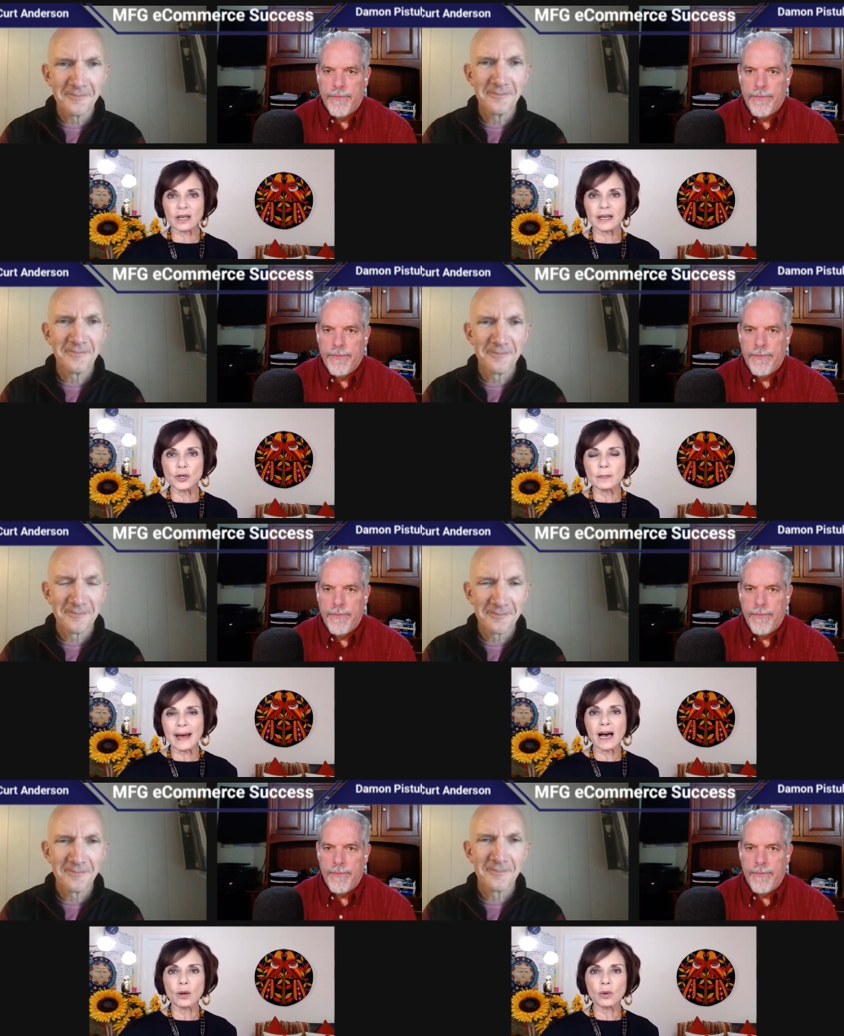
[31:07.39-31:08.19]
Speaker 1: stuck in your
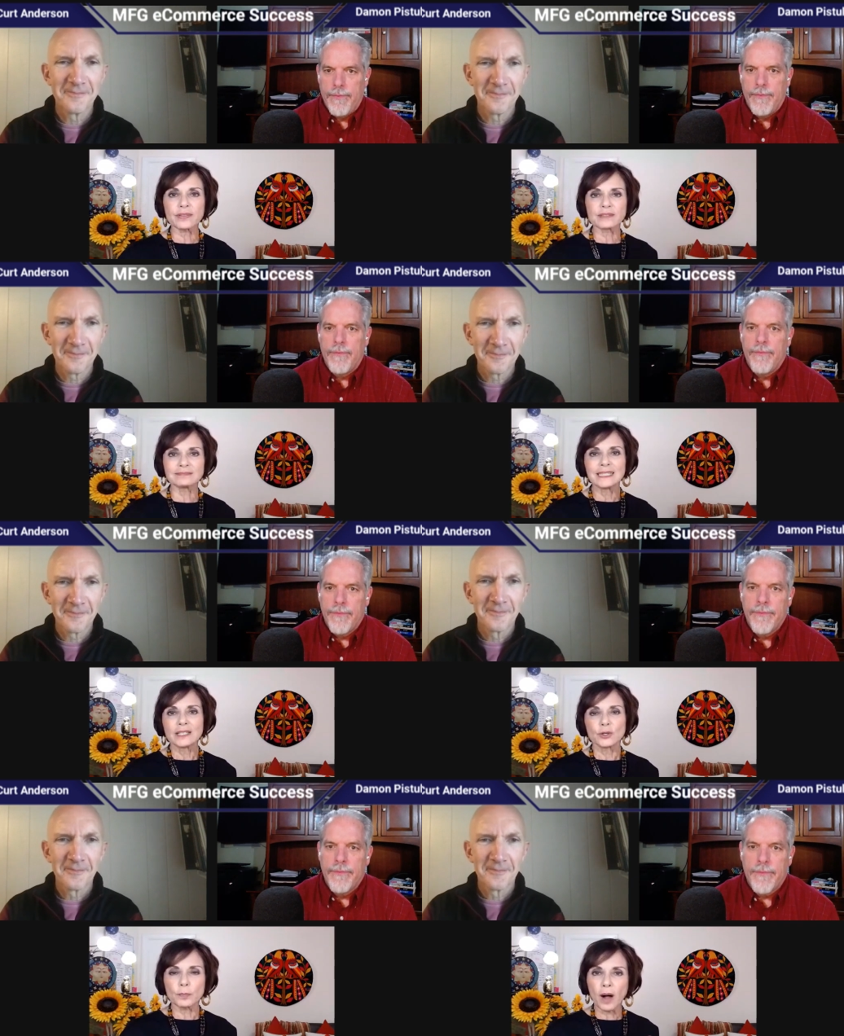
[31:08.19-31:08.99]
mouth and
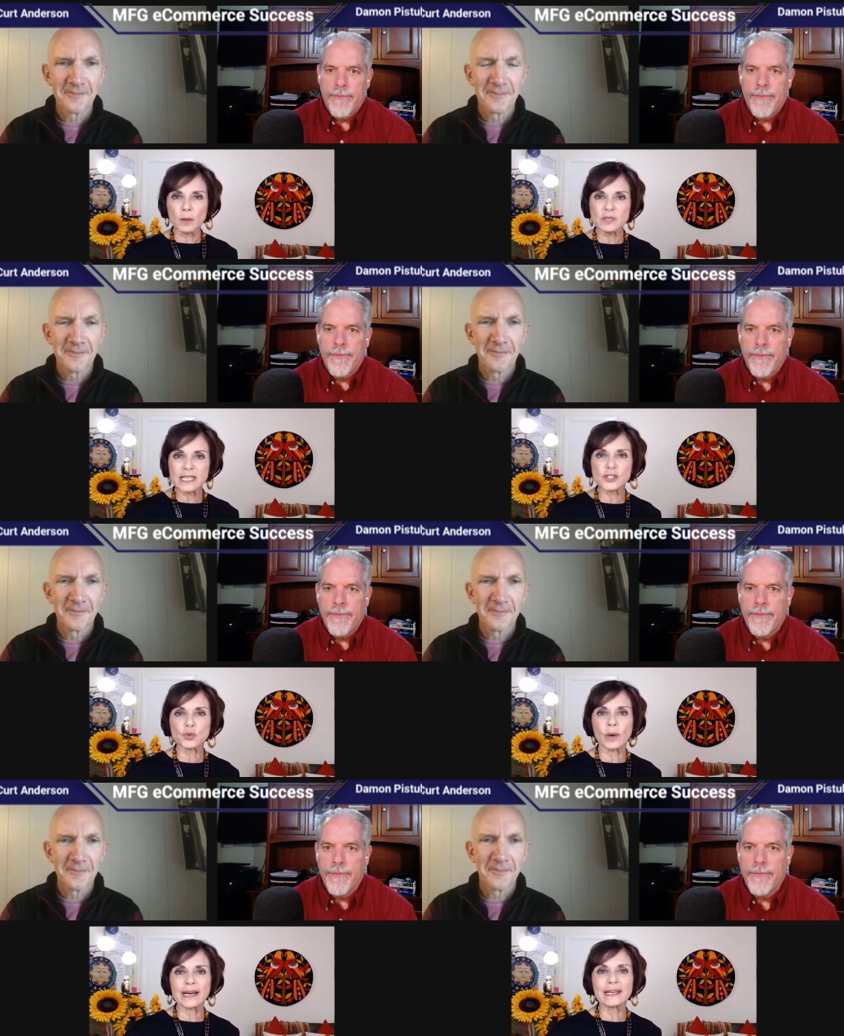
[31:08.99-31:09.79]
your palms get
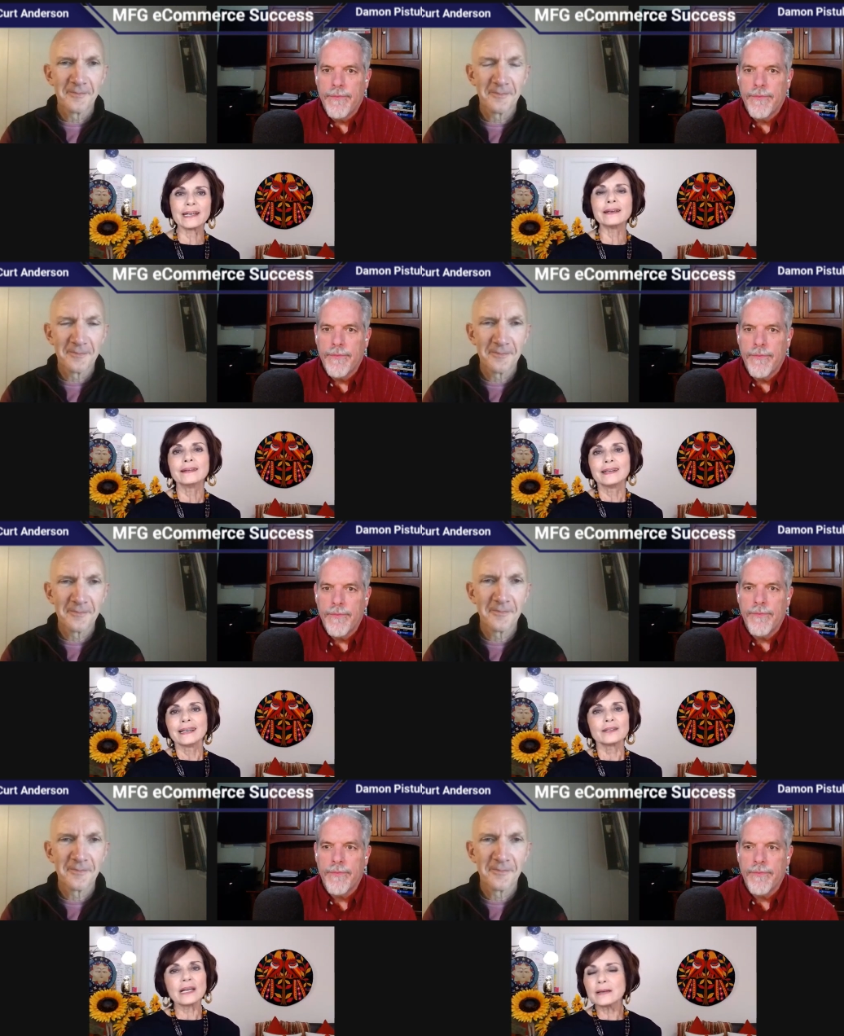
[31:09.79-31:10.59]
sweaty,
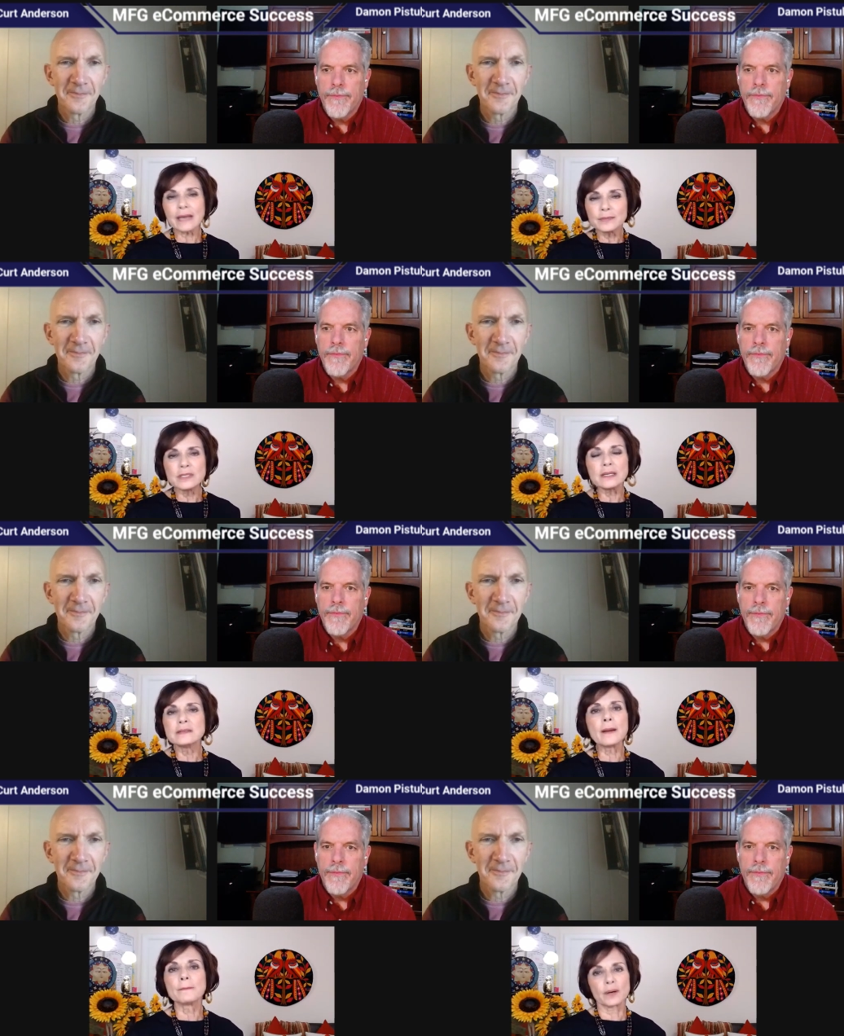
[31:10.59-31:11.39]
a
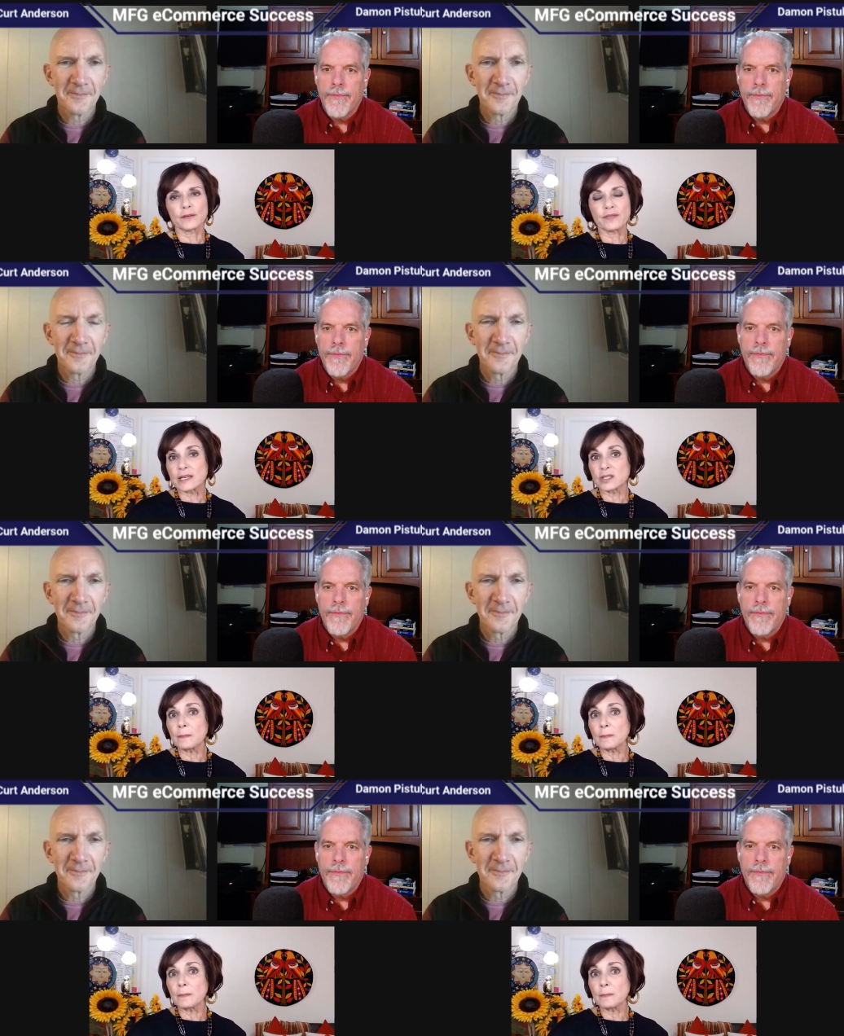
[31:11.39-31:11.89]
number of things.